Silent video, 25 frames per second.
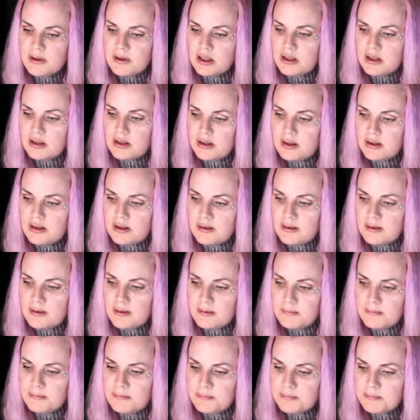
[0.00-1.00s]

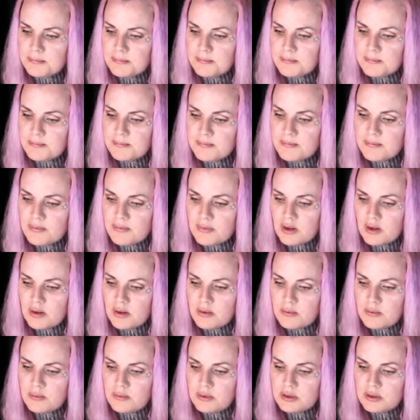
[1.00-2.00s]
Um,
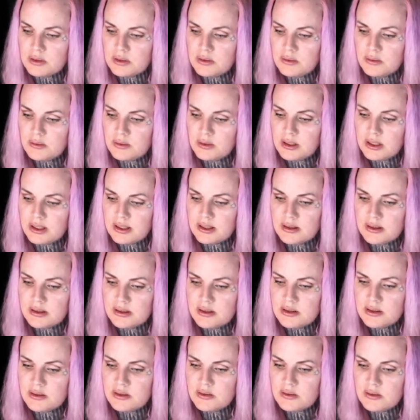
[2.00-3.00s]
we'll do like a
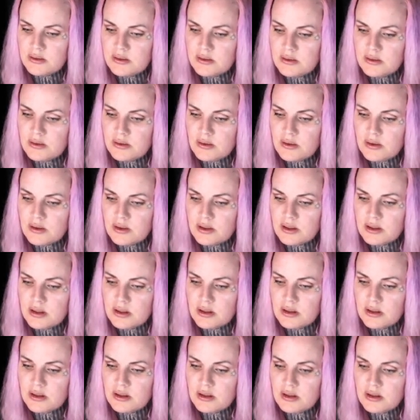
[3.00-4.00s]
dark
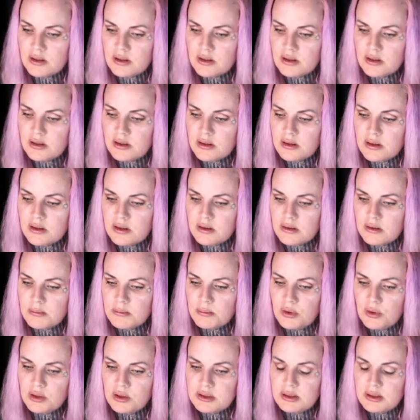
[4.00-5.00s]
and
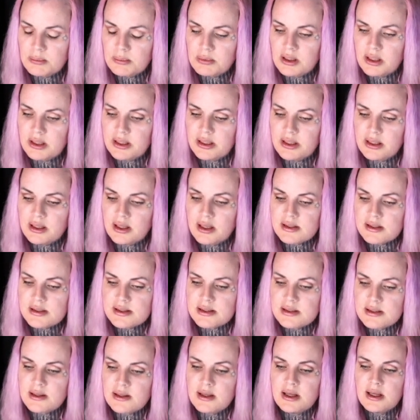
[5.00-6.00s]
multiply,
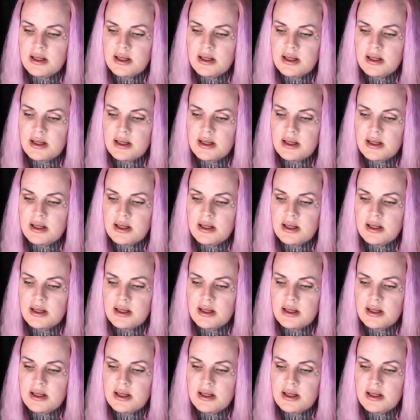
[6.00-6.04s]
yes.